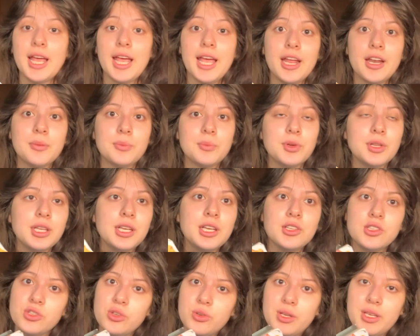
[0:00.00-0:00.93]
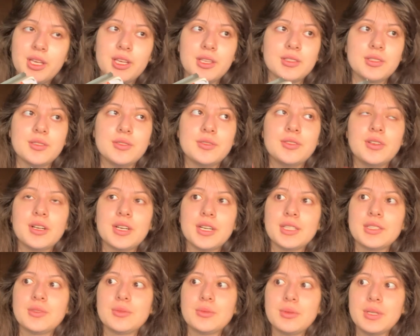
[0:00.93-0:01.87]
and I'm really enjoying it so far.
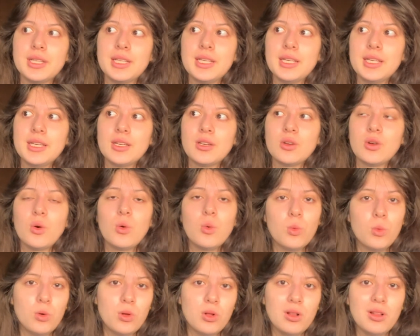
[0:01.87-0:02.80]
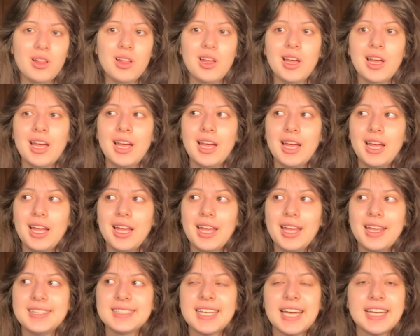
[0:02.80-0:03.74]
It's really cool.
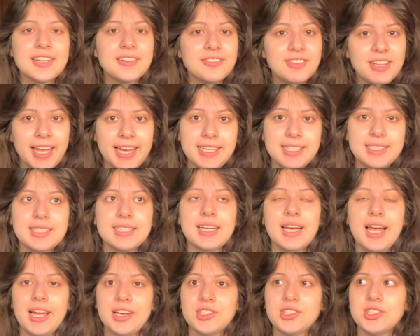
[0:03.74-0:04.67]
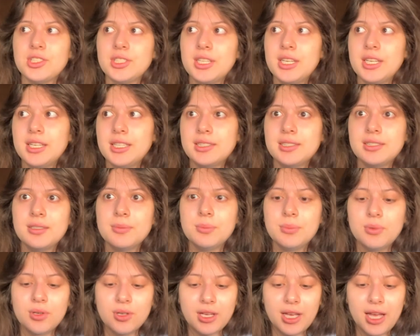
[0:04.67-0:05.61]
It's kind of light, actually. It's a
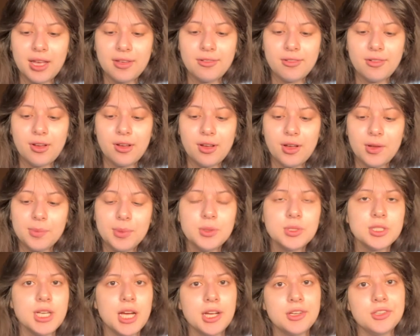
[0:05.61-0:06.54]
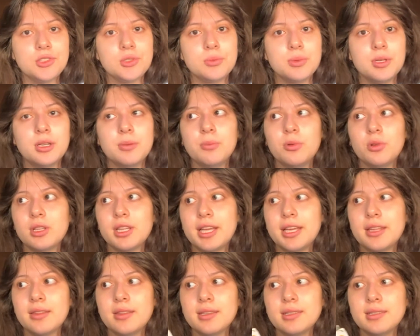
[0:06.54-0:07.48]
book I've been dying to read a book
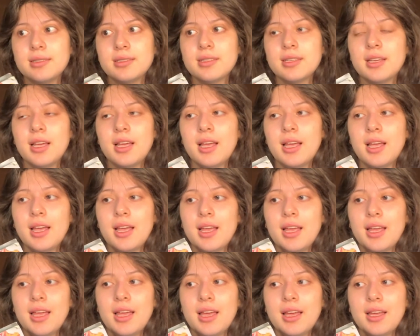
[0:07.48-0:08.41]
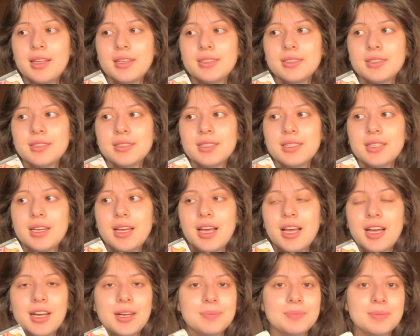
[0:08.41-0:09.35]
like this, and
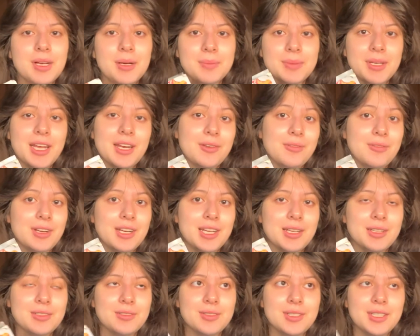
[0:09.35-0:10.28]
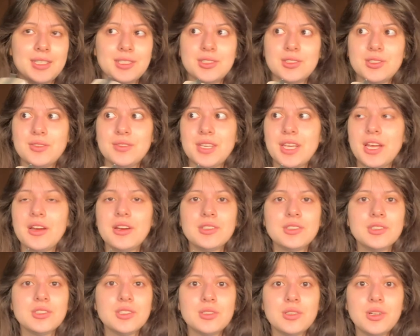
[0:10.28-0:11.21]
I'm getting what I deserve. The
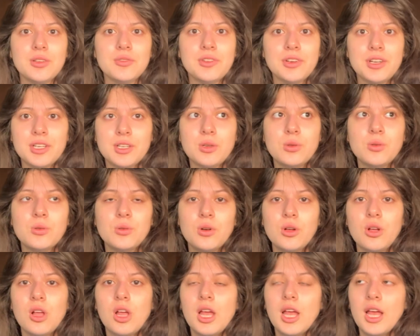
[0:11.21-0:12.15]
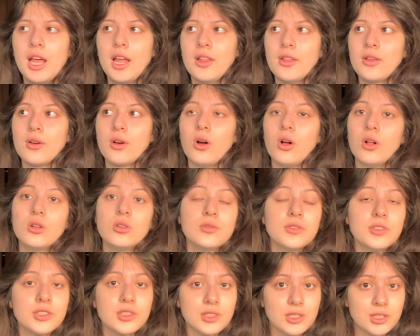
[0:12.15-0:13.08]
characters are all very cool. They're all
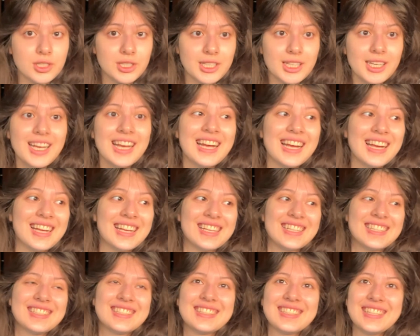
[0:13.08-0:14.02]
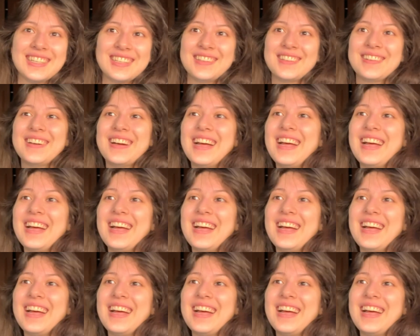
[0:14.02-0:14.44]
over 30, so